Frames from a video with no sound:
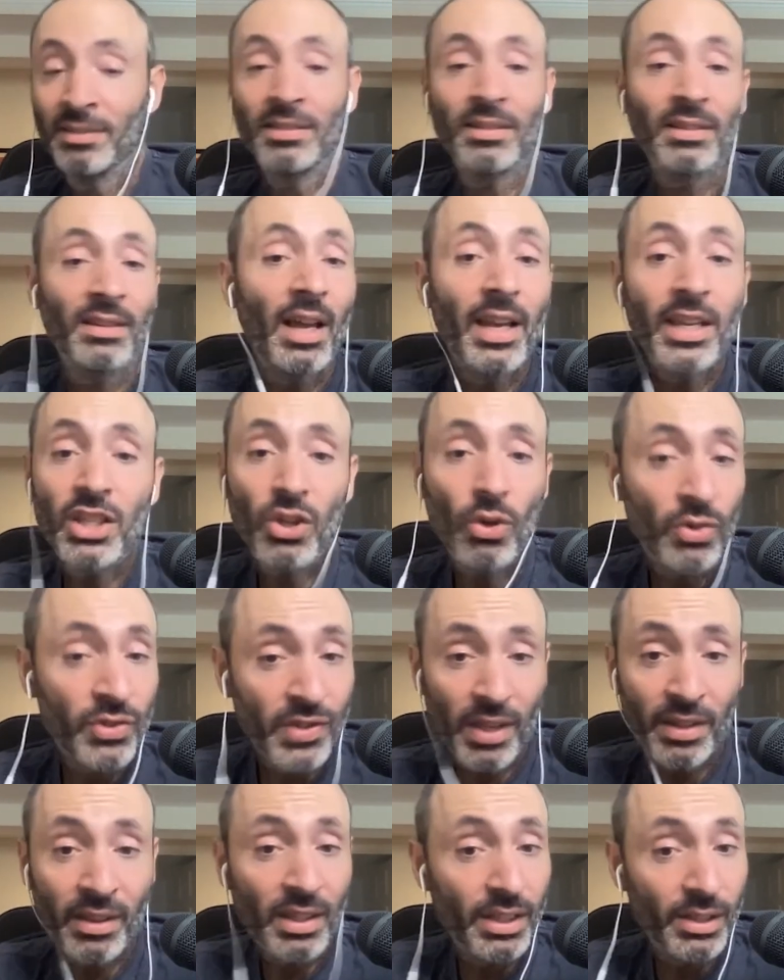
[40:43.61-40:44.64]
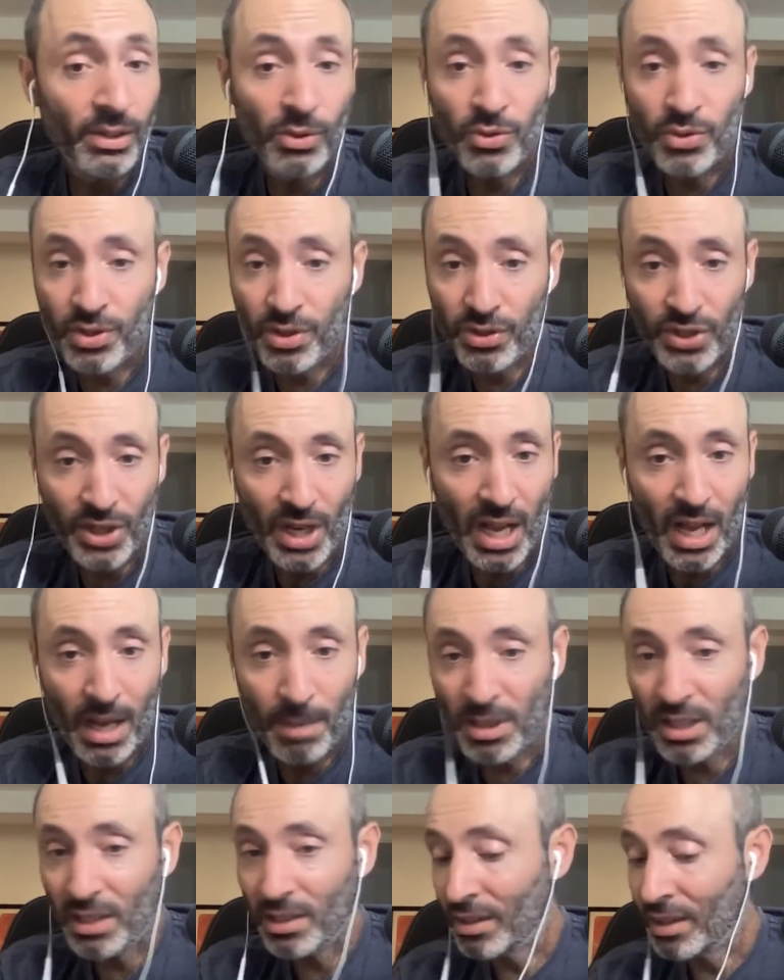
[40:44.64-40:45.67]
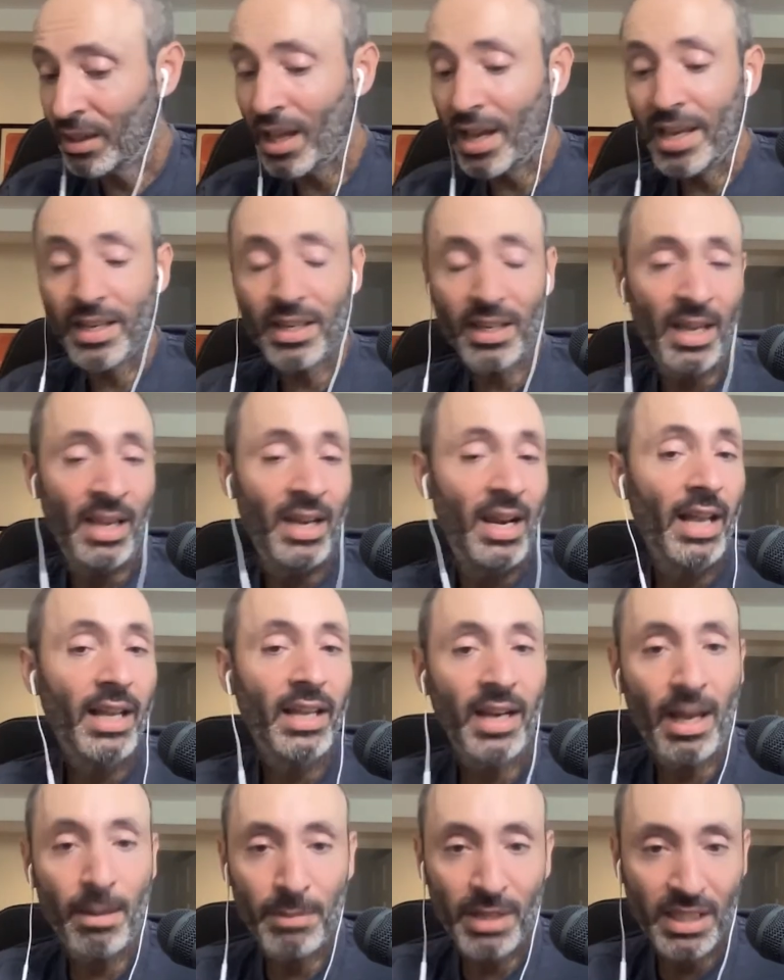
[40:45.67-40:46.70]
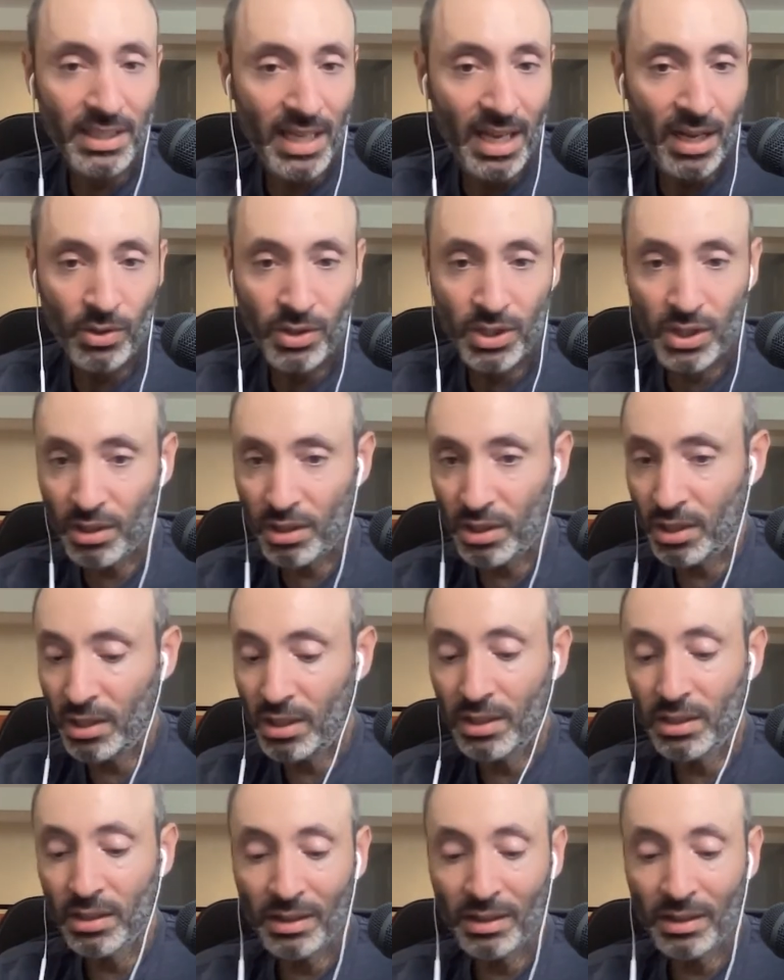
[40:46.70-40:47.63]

like you suddenly lose your job, like an economic downturn,